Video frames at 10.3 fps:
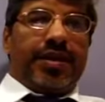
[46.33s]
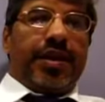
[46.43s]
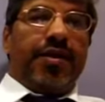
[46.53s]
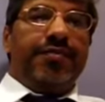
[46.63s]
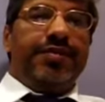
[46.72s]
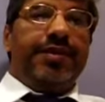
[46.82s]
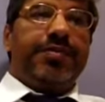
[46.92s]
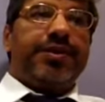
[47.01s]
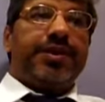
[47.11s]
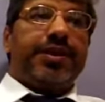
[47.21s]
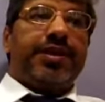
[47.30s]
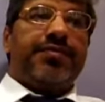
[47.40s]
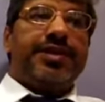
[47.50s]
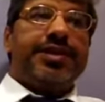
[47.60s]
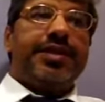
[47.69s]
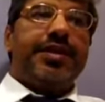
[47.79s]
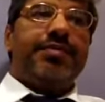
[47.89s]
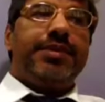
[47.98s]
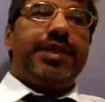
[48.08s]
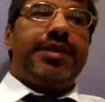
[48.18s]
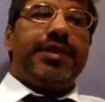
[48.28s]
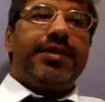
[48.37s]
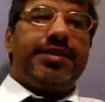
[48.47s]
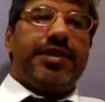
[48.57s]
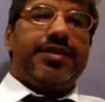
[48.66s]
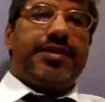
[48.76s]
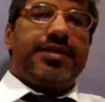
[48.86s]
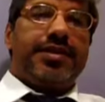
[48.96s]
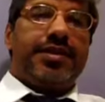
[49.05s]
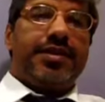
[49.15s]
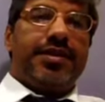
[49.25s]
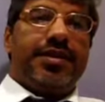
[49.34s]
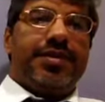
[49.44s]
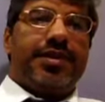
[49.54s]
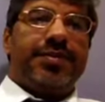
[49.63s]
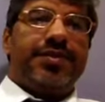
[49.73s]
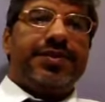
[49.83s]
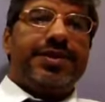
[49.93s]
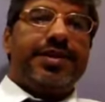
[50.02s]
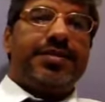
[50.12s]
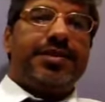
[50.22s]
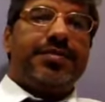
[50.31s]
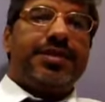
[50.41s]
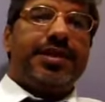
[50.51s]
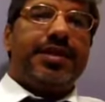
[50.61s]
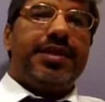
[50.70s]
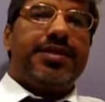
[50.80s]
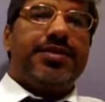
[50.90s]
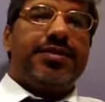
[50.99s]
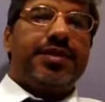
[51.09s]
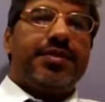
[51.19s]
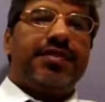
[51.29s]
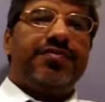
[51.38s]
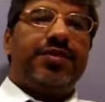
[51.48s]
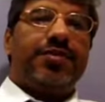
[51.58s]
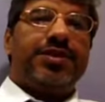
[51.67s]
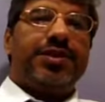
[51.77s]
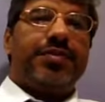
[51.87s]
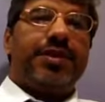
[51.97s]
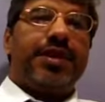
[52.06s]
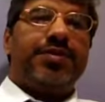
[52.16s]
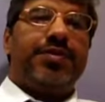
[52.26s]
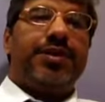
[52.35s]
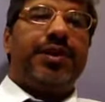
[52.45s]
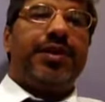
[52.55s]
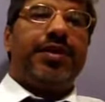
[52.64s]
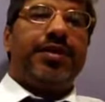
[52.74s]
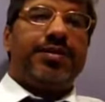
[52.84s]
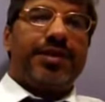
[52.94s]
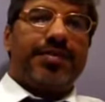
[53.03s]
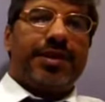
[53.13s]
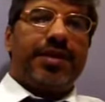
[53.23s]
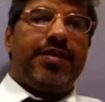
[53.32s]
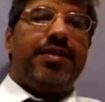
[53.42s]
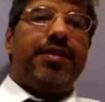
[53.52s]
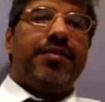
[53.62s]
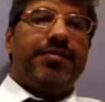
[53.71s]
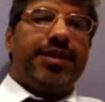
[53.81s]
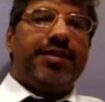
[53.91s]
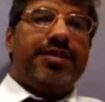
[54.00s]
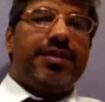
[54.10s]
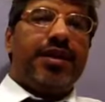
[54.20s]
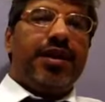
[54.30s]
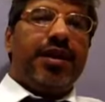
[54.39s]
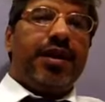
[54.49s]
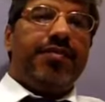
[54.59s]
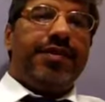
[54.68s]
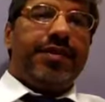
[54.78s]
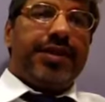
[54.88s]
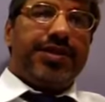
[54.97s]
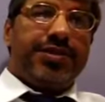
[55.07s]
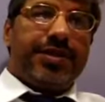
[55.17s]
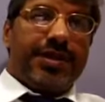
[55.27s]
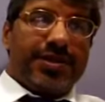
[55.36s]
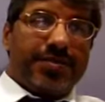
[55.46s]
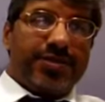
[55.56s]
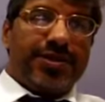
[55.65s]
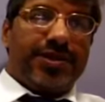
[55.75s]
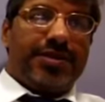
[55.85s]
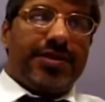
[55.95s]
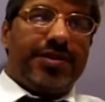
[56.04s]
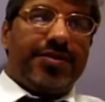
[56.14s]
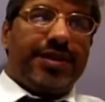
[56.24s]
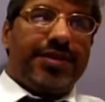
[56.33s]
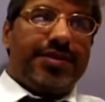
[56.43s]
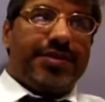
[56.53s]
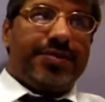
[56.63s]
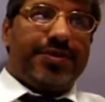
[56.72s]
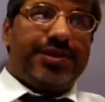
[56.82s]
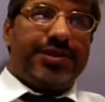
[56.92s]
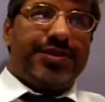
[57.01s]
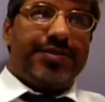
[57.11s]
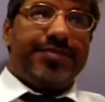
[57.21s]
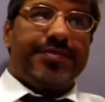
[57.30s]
How we will protect the physical media in transit. Suppose we send some CDs or some information by courier or some other means. How we will ensure it is protected during transportation?